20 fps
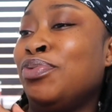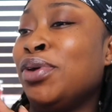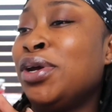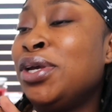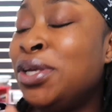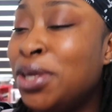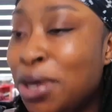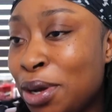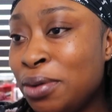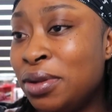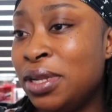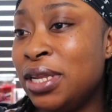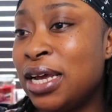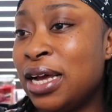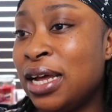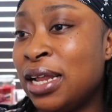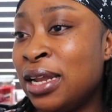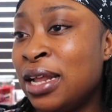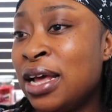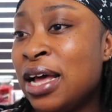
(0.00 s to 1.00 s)

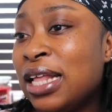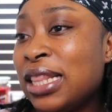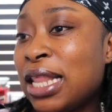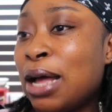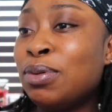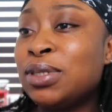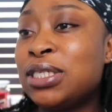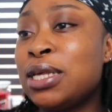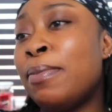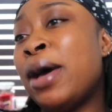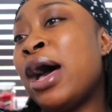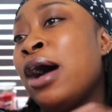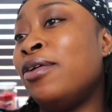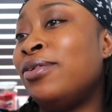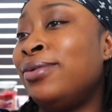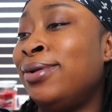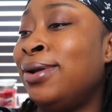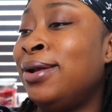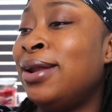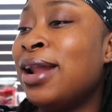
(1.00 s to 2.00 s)
reunion that was
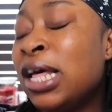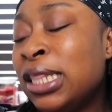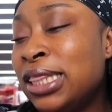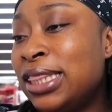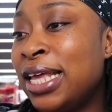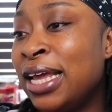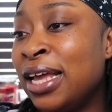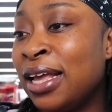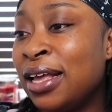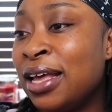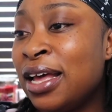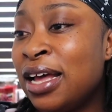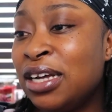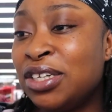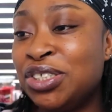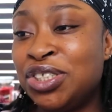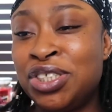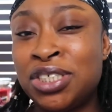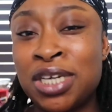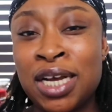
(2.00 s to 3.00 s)
about nothing
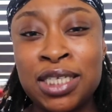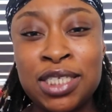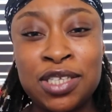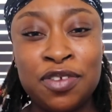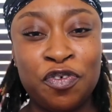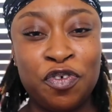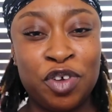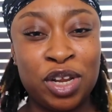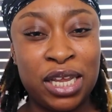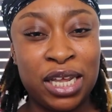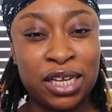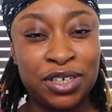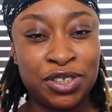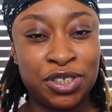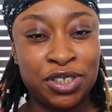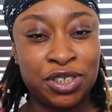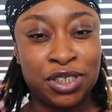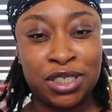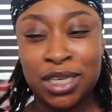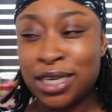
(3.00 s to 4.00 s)
just for this
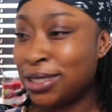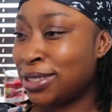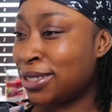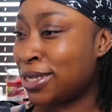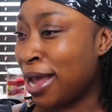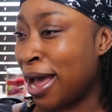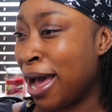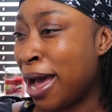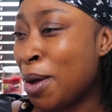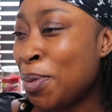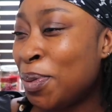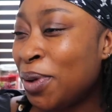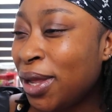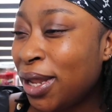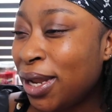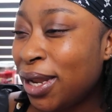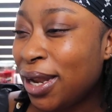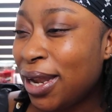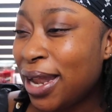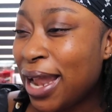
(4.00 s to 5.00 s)
shit to happen?
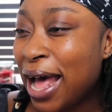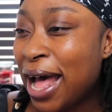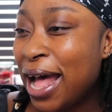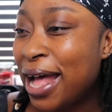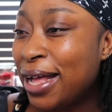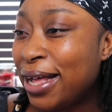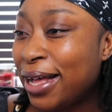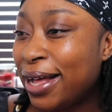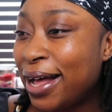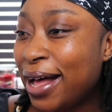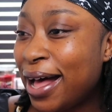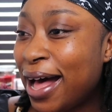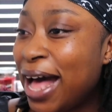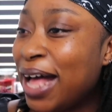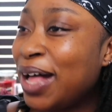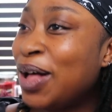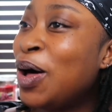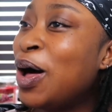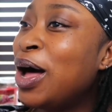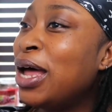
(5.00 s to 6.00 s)
Like,
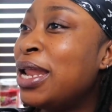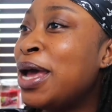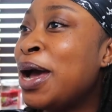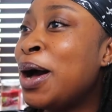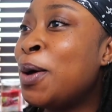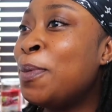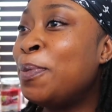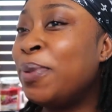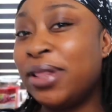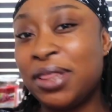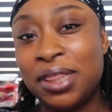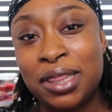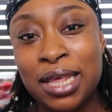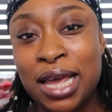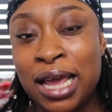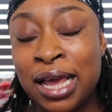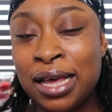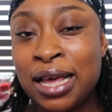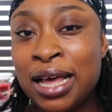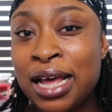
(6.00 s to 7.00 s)
I can't help but
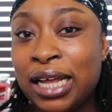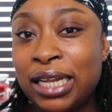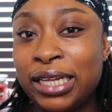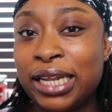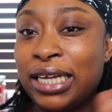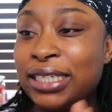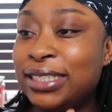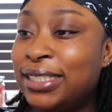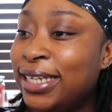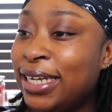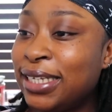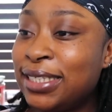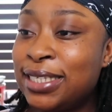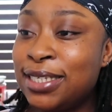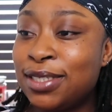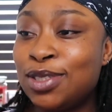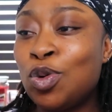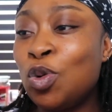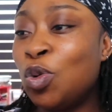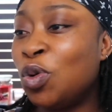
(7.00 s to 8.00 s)
think that this
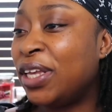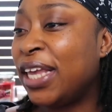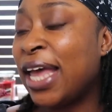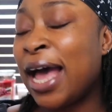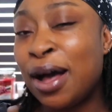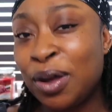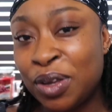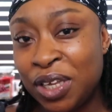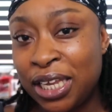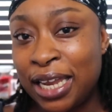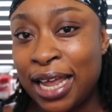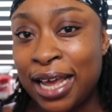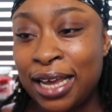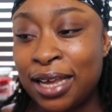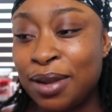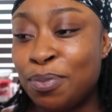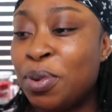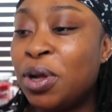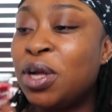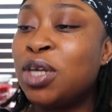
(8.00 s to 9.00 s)
is all
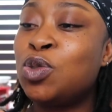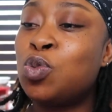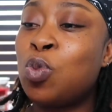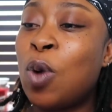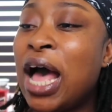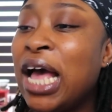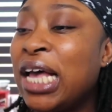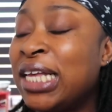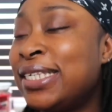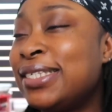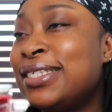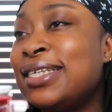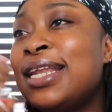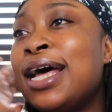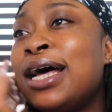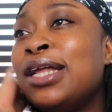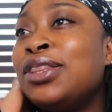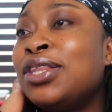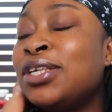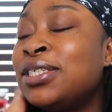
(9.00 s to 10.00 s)
calculated because why is it
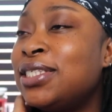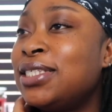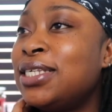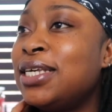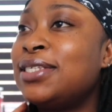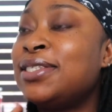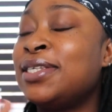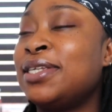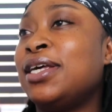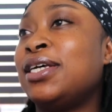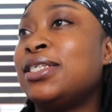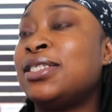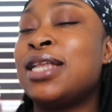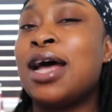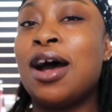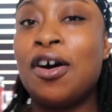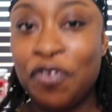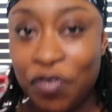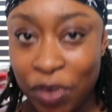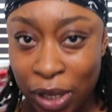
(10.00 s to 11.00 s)
that the season has
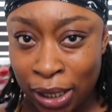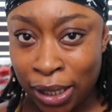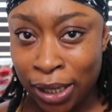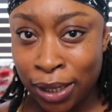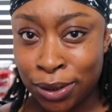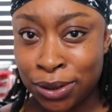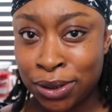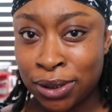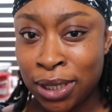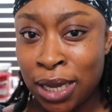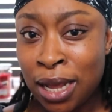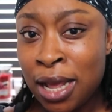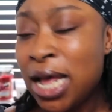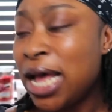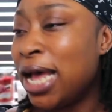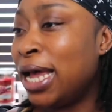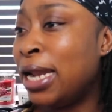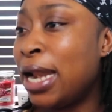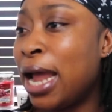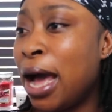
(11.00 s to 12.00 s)
now finished
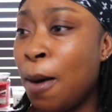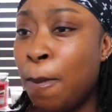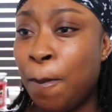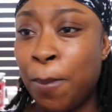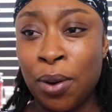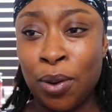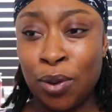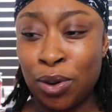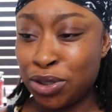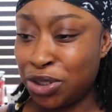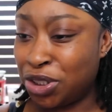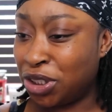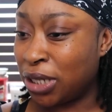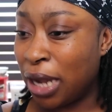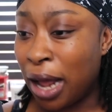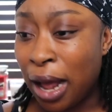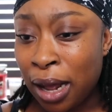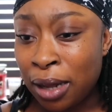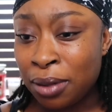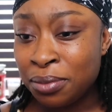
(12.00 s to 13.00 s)
and now
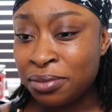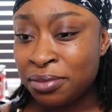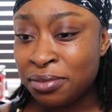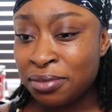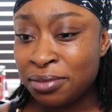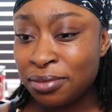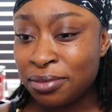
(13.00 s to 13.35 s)
Porsha